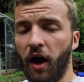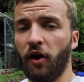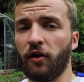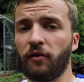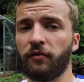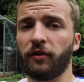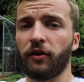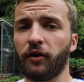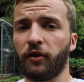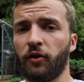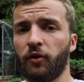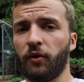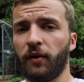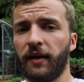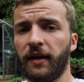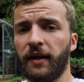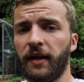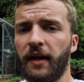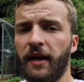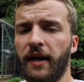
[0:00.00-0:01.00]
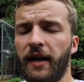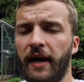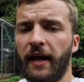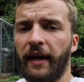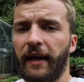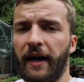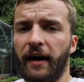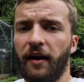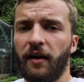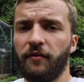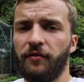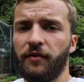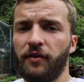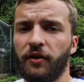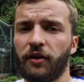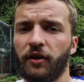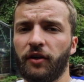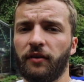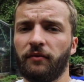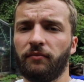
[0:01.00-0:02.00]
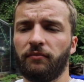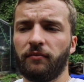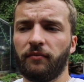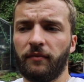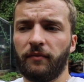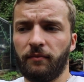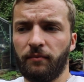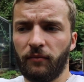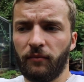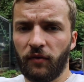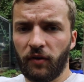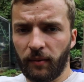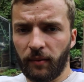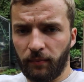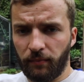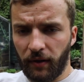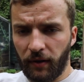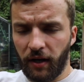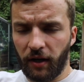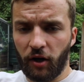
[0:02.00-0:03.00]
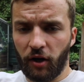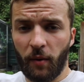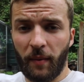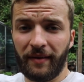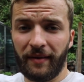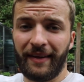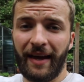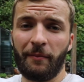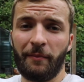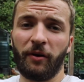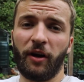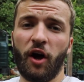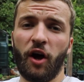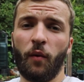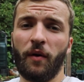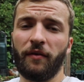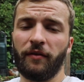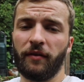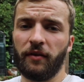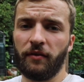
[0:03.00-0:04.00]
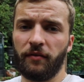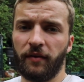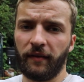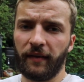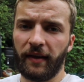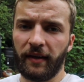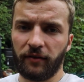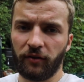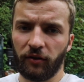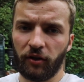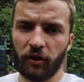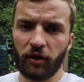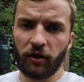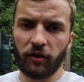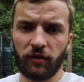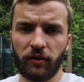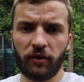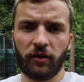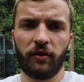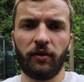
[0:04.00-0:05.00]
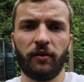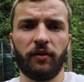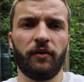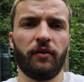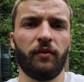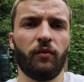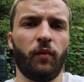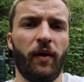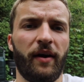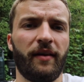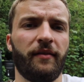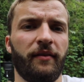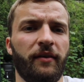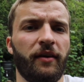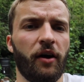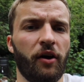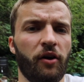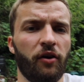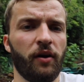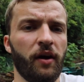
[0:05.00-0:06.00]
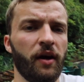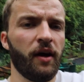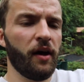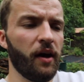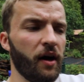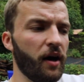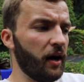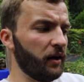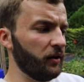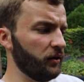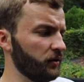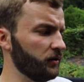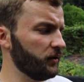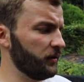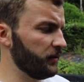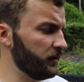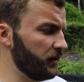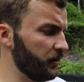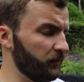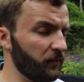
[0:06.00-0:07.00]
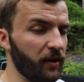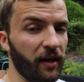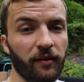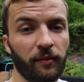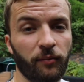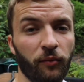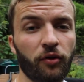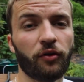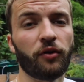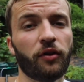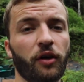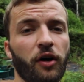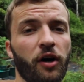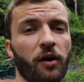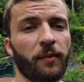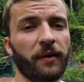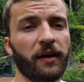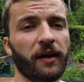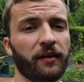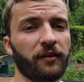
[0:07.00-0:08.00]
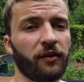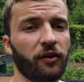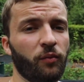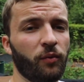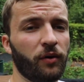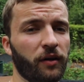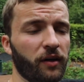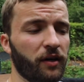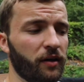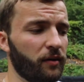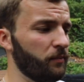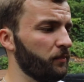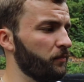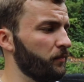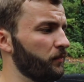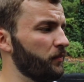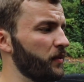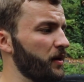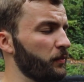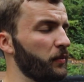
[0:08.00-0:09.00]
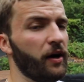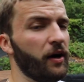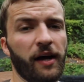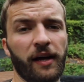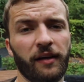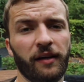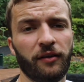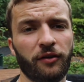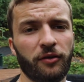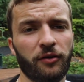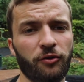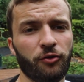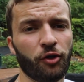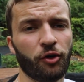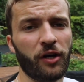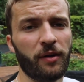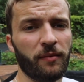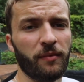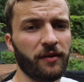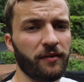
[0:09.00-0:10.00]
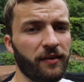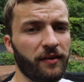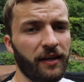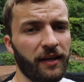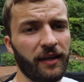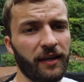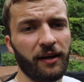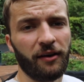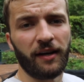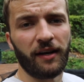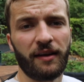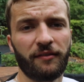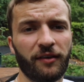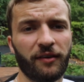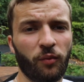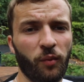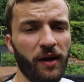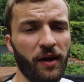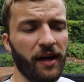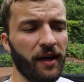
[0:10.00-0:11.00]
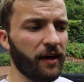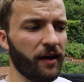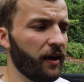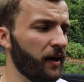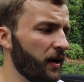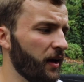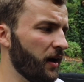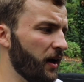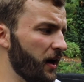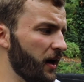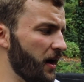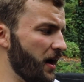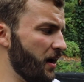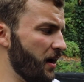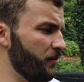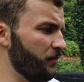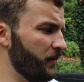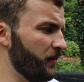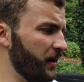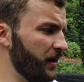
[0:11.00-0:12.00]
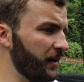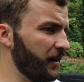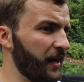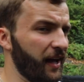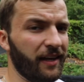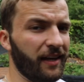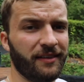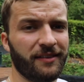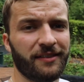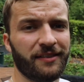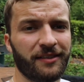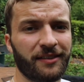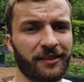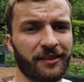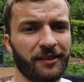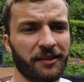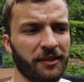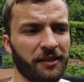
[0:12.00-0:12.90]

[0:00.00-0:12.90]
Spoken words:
over the koi. Now if you can comment down below whether you think that's a good way to go. As I'm new to the hobby, I don't want to be buying treatments here, there and everywhere in case